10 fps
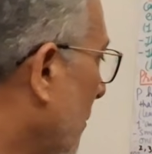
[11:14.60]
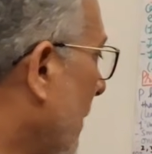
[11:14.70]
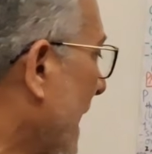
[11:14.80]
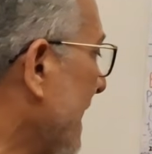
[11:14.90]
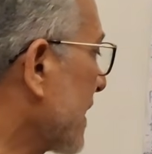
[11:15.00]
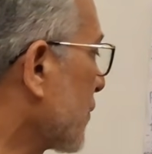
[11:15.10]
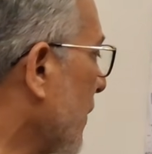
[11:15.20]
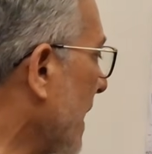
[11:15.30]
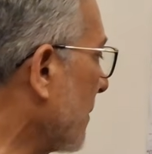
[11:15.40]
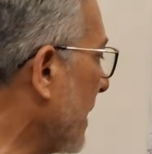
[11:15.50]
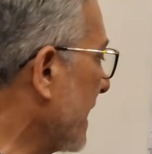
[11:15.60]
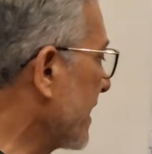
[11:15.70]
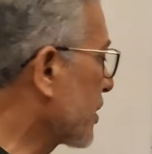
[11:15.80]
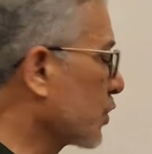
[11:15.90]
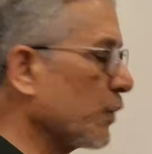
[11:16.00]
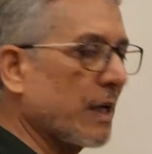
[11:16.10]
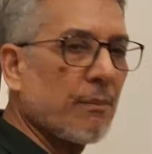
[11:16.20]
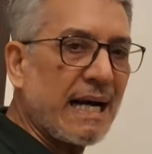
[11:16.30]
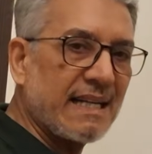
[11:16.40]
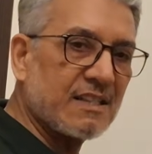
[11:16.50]
-1, -2, and
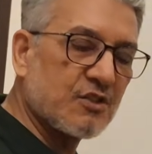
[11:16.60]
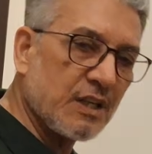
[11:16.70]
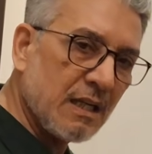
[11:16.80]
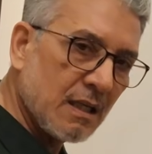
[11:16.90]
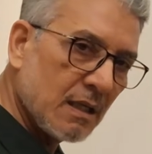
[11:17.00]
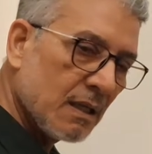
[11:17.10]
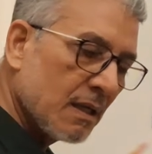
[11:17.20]
-3.